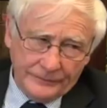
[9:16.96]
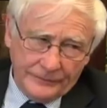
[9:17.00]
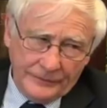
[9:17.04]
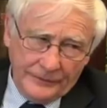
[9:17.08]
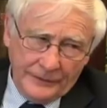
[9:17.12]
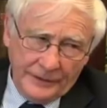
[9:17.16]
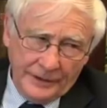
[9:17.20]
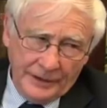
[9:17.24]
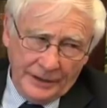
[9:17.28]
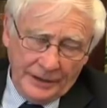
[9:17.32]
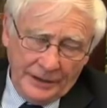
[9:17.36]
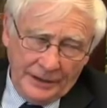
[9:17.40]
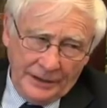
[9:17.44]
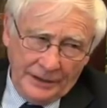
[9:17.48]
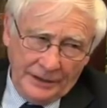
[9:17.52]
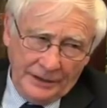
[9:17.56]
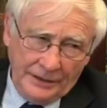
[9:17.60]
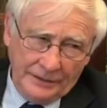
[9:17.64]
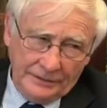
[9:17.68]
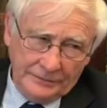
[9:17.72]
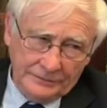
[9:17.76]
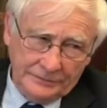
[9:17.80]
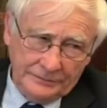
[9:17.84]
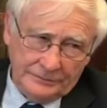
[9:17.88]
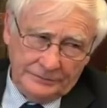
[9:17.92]

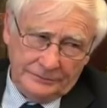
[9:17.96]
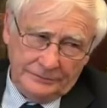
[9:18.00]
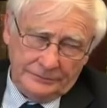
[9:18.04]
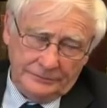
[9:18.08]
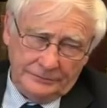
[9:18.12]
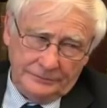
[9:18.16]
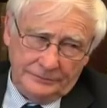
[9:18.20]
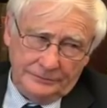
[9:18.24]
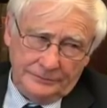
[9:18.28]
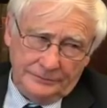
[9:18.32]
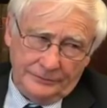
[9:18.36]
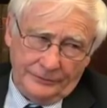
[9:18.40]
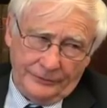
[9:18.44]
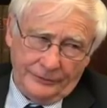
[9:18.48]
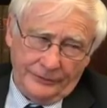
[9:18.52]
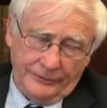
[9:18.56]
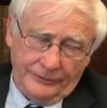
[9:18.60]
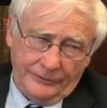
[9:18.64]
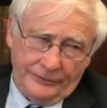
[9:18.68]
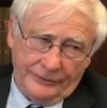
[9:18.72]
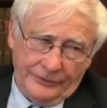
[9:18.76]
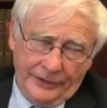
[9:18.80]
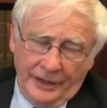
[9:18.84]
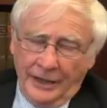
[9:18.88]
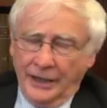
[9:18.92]
the
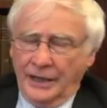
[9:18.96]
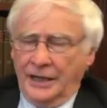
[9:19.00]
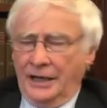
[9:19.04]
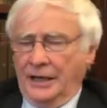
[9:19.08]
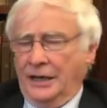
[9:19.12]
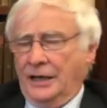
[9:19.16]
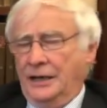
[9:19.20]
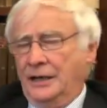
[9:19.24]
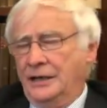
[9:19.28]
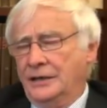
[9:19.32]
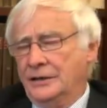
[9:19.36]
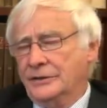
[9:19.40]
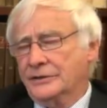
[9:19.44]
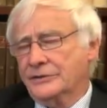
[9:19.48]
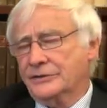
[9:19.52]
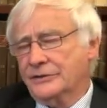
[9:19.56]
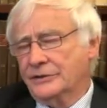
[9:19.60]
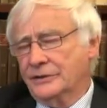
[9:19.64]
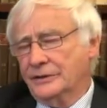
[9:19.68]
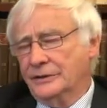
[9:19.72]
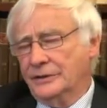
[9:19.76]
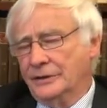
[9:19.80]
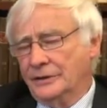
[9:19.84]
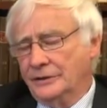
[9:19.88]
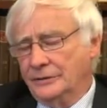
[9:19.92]
thinking is
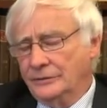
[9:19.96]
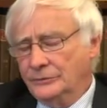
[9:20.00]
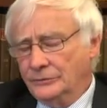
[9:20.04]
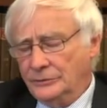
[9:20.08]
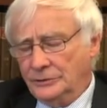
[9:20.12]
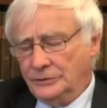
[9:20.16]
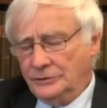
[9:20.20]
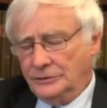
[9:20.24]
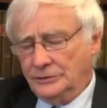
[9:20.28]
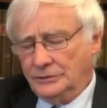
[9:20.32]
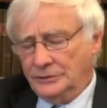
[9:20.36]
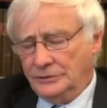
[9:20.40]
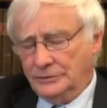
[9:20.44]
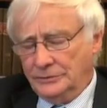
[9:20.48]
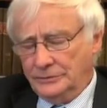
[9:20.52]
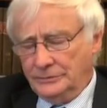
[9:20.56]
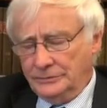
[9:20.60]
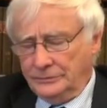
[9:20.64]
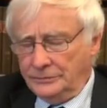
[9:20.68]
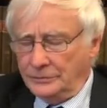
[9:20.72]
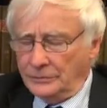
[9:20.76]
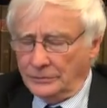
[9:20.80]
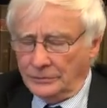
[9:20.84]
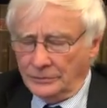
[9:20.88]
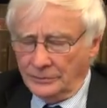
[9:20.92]
that it will
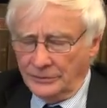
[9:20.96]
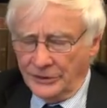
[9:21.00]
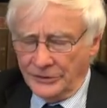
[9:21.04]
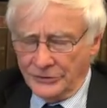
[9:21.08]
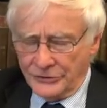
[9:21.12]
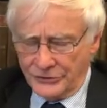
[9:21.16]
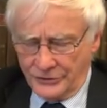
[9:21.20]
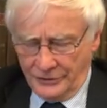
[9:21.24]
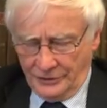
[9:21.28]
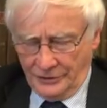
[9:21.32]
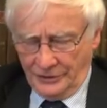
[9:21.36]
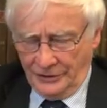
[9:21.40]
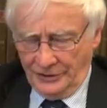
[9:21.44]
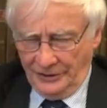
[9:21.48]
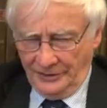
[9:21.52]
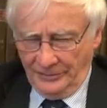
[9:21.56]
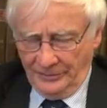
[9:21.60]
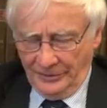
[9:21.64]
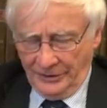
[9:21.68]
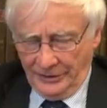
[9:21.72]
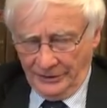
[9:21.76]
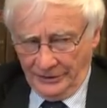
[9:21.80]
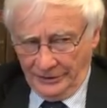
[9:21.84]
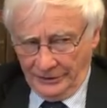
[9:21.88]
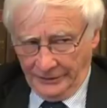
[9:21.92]
almost certainly
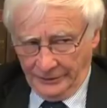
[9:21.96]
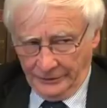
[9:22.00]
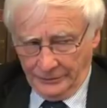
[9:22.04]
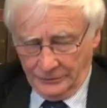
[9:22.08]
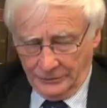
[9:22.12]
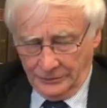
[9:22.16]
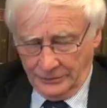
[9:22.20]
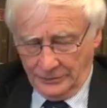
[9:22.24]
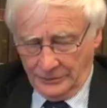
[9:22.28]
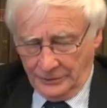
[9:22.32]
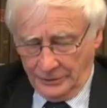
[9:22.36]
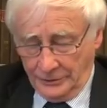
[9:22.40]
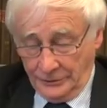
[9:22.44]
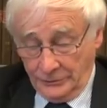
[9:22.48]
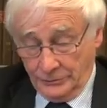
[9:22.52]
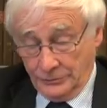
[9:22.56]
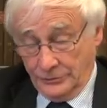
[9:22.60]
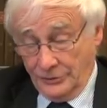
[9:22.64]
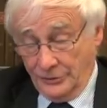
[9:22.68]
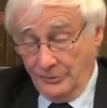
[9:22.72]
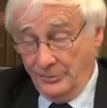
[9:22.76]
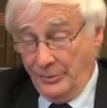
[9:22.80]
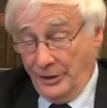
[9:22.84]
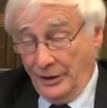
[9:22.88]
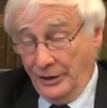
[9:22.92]
be an
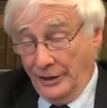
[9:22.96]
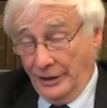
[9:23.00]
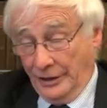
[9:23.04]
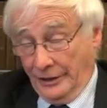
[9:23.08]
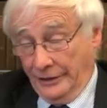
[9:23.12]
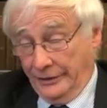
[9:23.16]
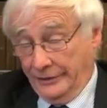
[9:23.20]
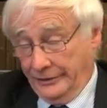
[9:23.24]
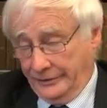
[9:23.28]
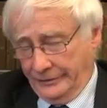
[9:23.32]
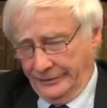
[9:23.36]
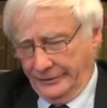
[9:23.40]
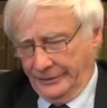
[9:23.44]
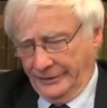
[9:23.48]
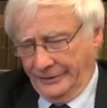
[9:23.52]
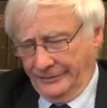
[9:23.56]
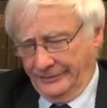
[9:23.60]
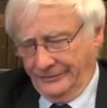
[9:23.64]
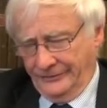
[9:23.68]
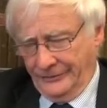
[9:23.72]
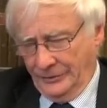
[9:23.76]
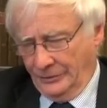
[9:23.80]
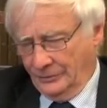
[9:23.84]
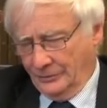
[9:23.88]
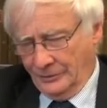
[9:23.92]
autopilot.
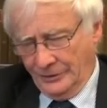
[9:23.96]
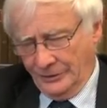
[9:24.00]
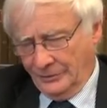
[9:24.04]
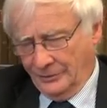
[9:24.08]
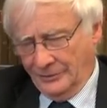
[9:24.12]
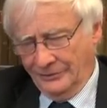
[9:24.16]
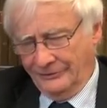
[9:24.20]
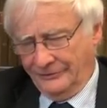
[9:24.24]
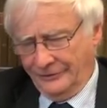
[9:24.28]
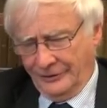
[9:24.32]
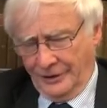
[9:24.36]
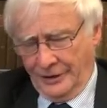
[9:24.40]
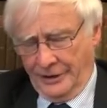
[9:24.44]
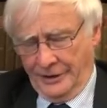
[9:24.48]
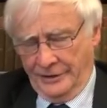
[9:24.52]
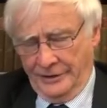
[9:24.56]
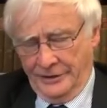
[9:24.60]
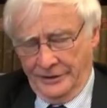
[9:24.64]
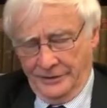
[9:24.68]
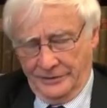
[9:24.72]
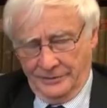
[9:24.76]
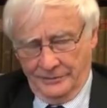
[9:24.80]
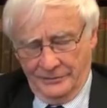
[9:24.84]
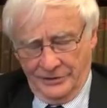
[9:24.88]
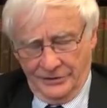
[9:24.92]
You won't fly
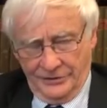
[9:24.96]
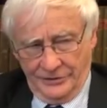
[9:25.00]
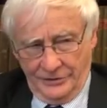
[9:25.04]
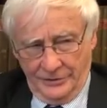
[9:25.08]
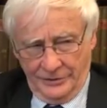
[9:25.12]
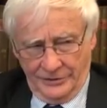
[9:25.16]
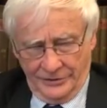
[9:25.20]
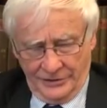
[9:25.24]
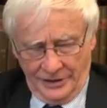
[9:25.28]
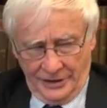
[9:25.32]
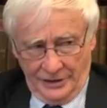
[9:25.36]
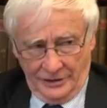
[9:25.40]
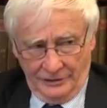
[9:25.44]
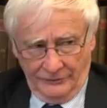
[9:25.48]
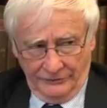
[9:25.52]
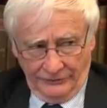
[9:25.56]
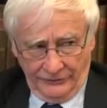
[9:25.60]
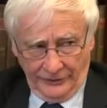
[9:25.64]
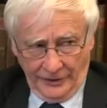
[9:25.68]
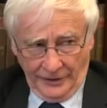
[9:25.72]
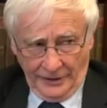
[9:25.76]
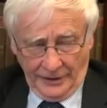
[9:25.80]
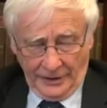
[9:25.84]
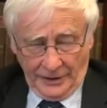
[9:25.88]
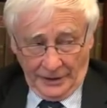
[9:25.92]
these
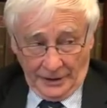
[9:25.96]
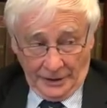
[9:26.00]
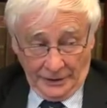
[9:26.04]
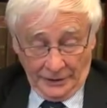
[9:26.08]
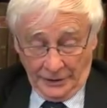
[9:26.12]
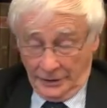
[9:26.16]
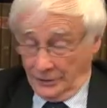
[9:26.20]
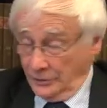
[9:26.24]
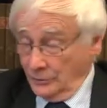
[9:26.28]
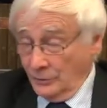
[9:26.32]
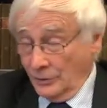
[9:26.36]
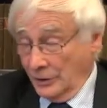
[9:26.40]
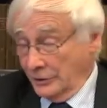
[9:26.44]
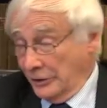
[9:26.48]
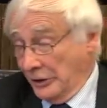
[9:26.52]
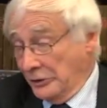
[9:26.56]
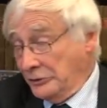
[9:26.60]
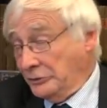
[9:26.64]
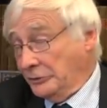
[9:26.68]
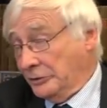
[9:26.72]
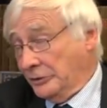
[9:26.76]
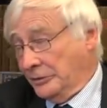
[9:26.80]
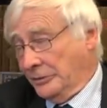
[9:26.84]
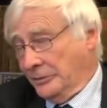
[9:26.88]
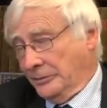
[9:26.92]
yourself, and you won't
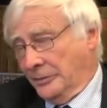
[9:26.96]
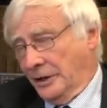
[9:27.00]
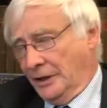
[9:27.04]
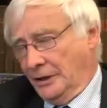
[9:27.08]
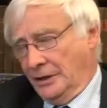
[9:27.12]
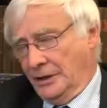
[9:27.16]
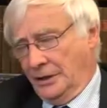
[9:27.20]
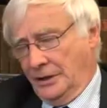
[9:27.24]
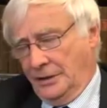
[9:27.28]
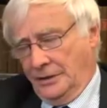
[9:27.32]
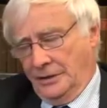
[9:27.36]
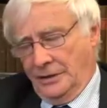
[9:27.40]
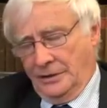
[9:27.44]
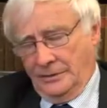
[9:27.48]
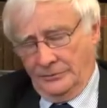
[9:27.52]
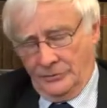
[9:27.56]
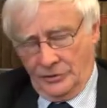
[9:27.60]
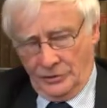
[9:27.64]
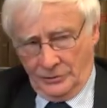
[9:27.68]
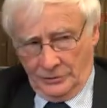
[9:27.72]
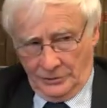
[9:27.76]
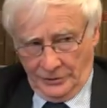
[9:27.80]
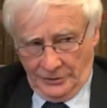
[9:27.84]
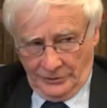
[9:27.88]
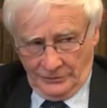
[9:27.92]
own them. I'm
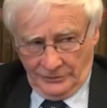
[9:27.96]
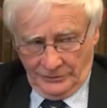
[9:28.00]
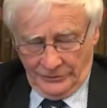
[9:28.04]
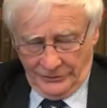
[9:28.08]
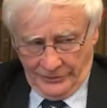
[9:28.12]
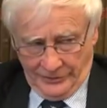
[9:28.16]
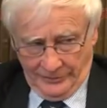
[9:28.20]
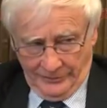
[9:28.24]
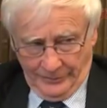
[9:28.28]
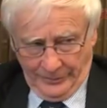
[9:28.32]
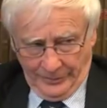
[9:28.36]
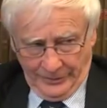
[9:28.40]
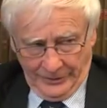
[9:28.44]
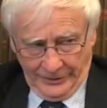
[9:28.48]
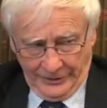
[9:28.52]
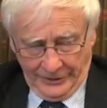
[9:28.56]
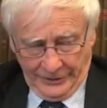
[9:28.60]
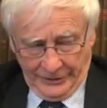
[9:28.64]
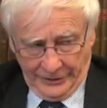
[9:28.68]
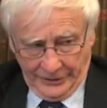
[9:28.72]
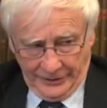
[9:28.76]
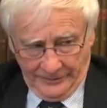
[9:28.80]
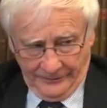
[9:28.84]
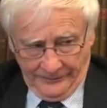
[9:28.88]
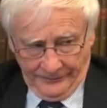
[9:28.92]
sure you'll
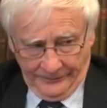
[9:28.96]
simply